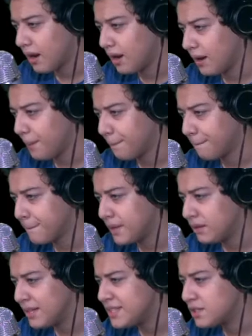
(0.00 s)

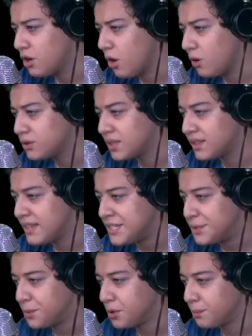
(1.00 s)
Let's go to
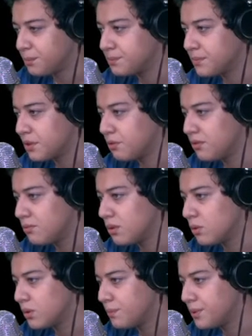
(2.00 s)
this room, the room
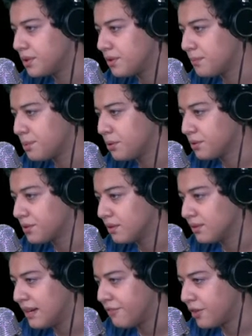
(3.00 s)
where we pulled the
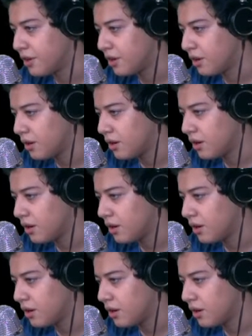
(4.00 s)
lever.